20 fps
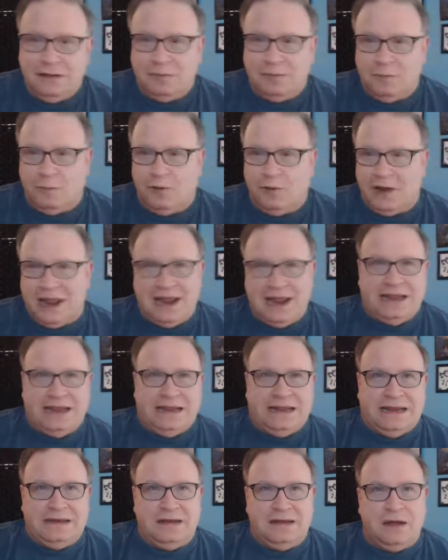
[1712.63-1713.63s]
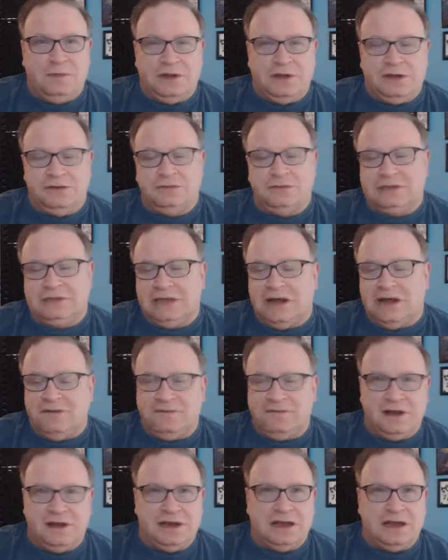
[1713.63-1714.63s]
More to AEW
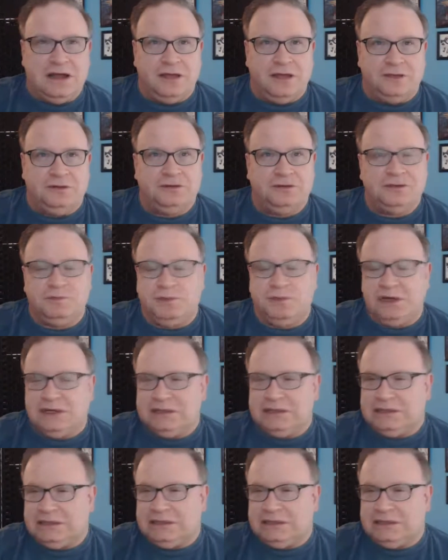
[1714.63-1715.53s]
stuff than the others, but